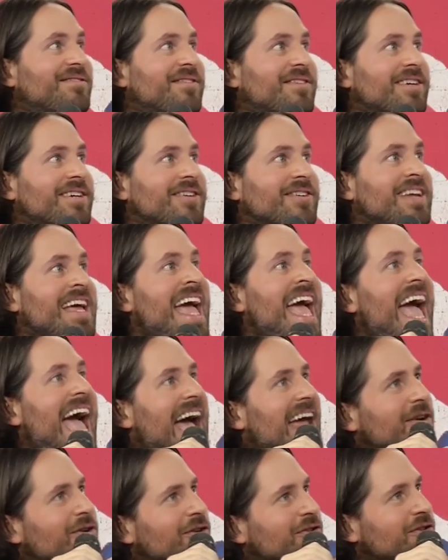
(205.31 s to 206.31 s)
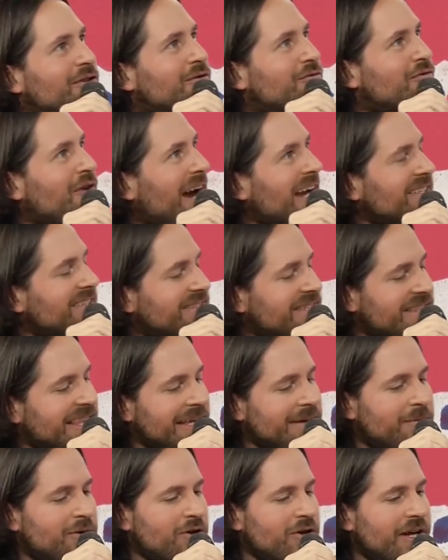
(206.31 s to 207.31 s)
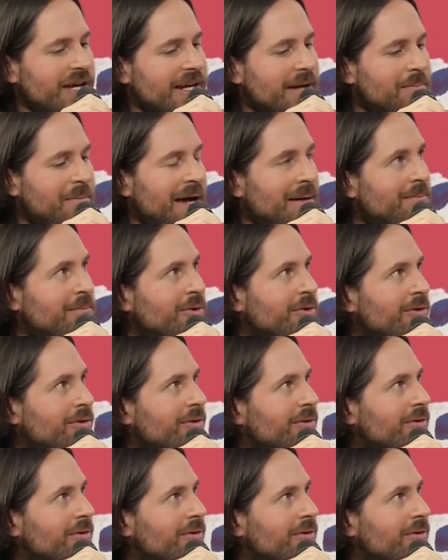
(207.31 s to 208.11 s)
It's very good. And also rice that they cook in a bamboo.